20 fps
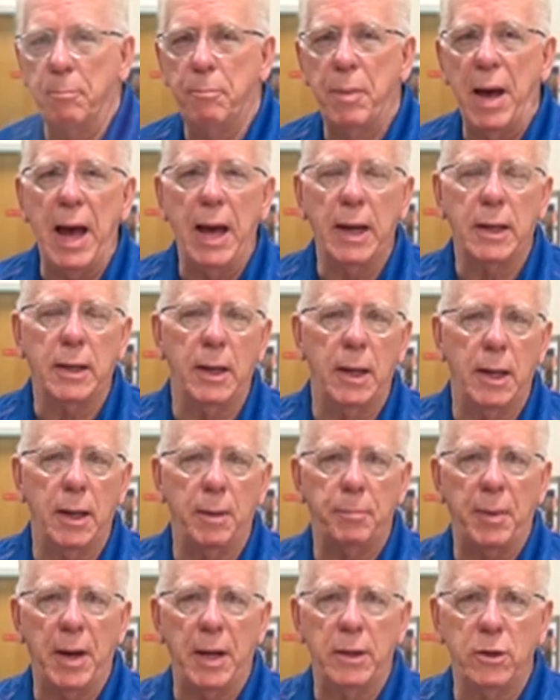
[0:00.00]

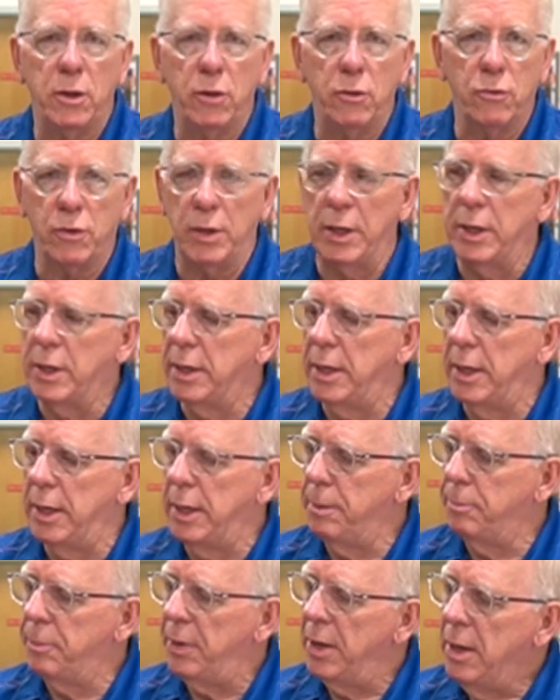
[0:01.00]
backup, I usually
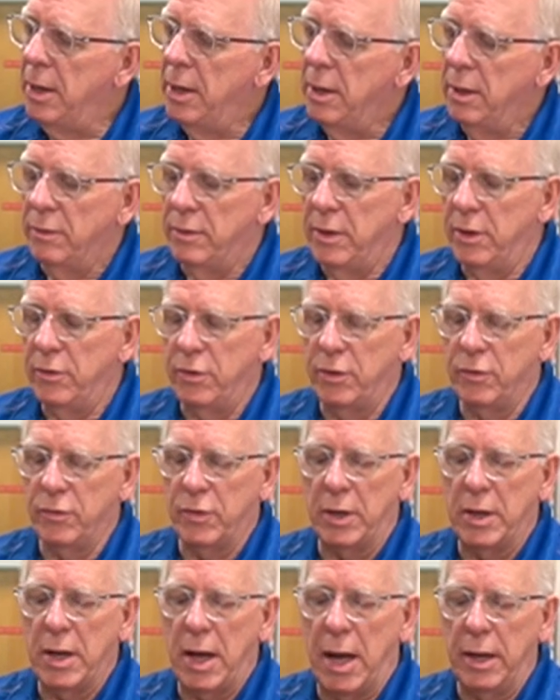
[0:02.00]
keep, this
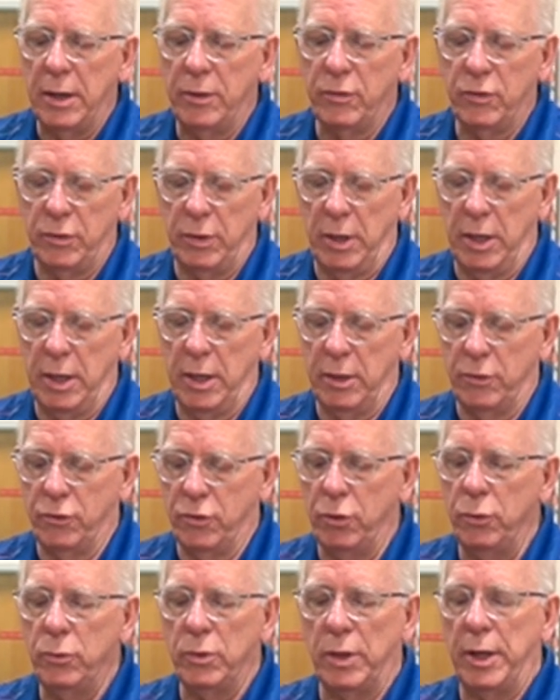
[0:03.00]
is a nice
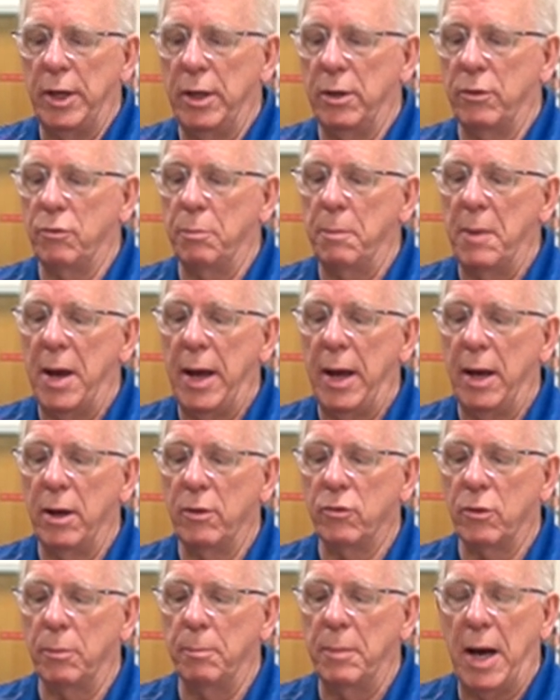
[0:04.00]
two-lens
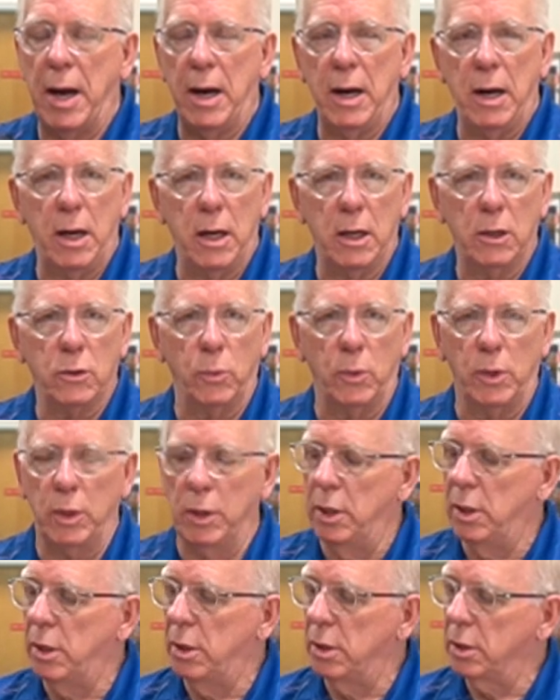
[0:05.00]
mask by
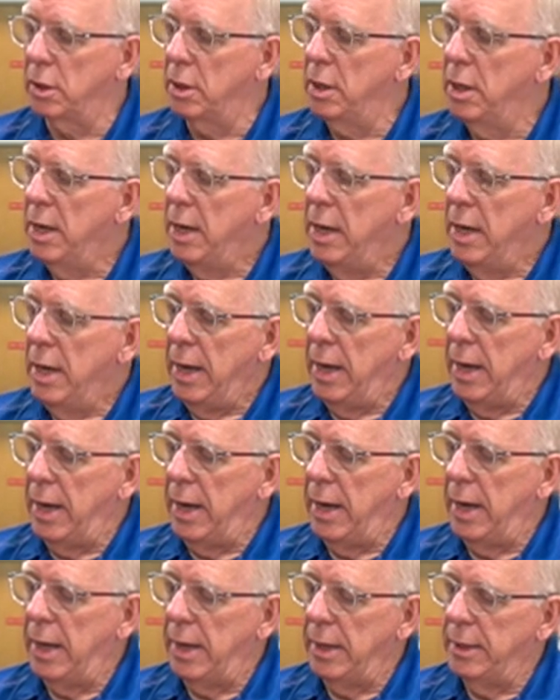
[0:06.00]
Aqualung,
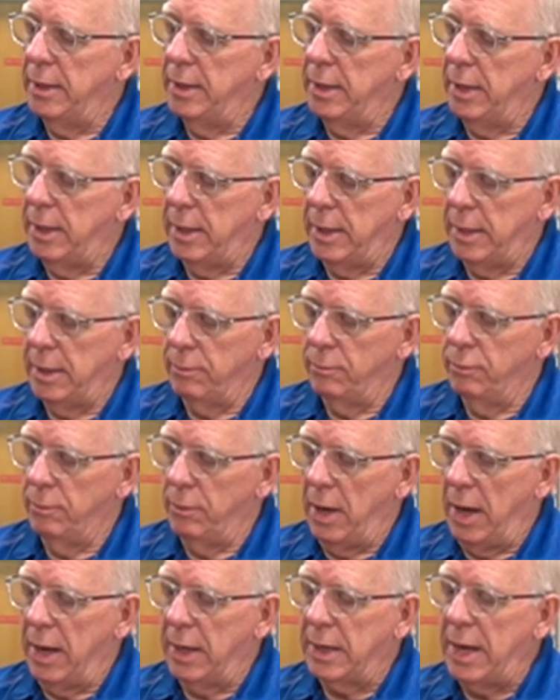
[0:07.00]
and
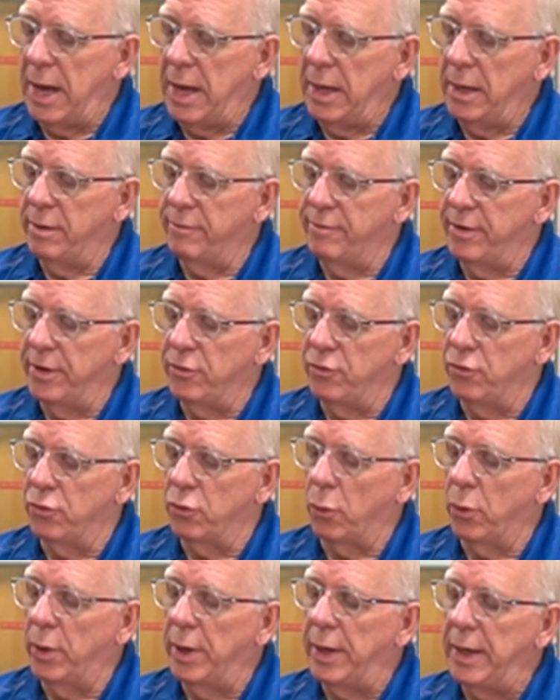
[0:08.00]
I kind of
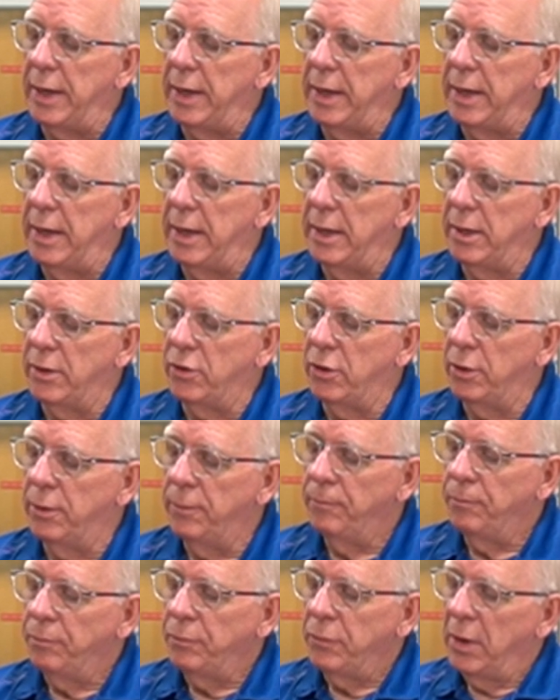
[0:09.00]
enjoy it,
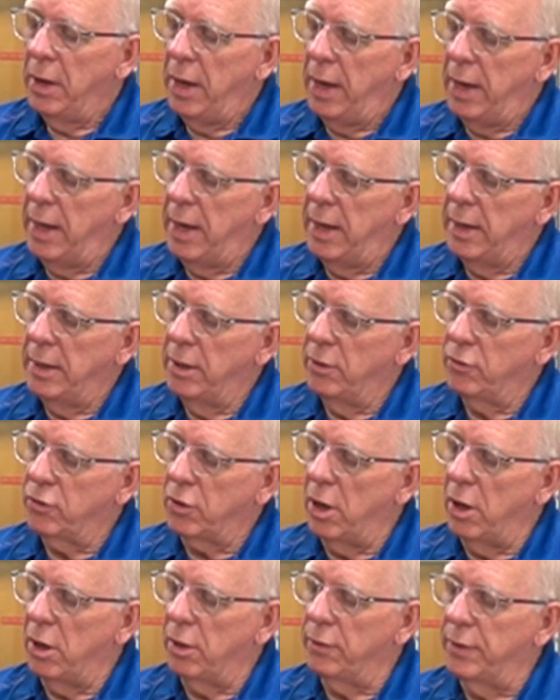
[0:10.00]
and it's
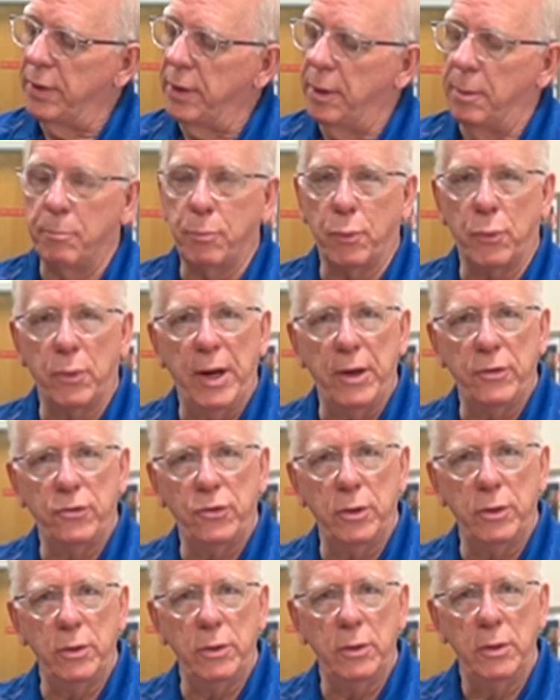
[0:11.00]
called the
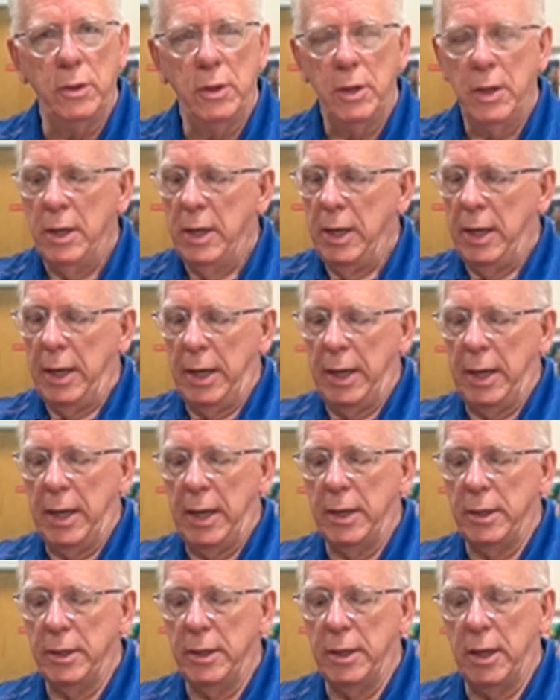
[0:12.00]
Impression,
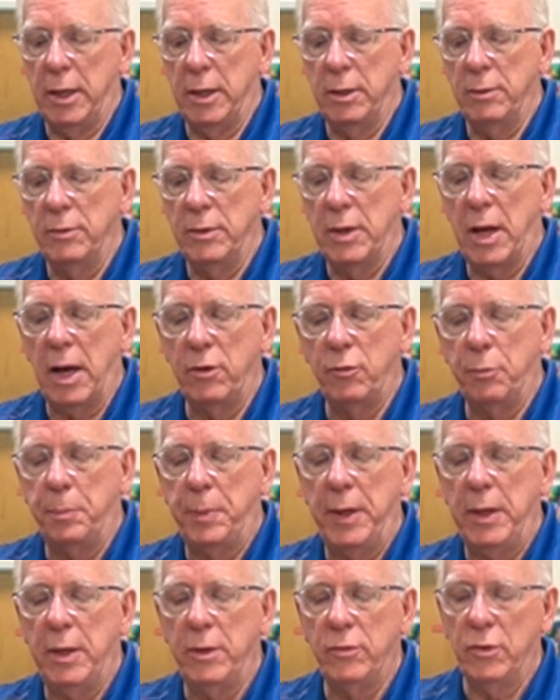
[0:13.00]
and nice
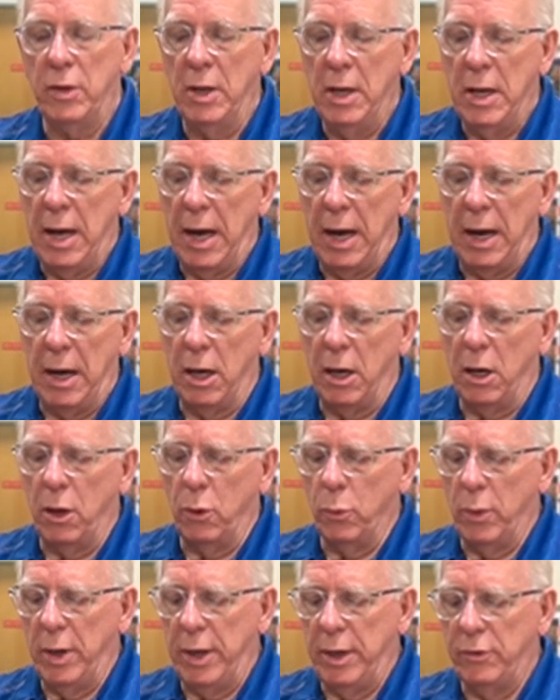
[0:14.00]
piece. I
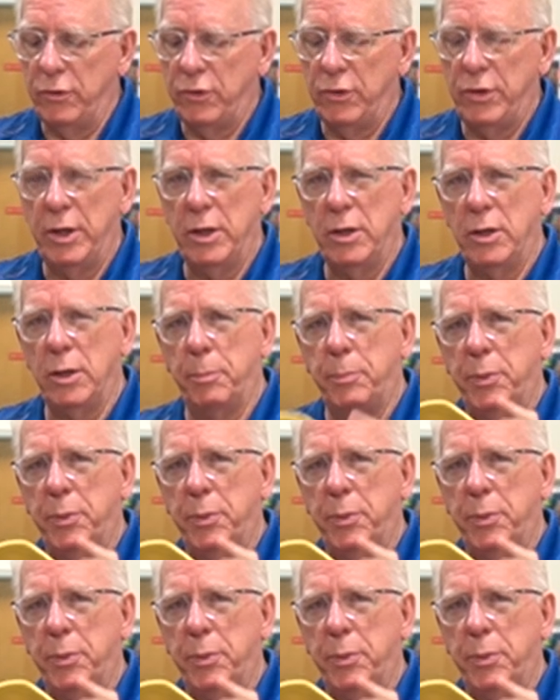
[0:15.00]
always tend to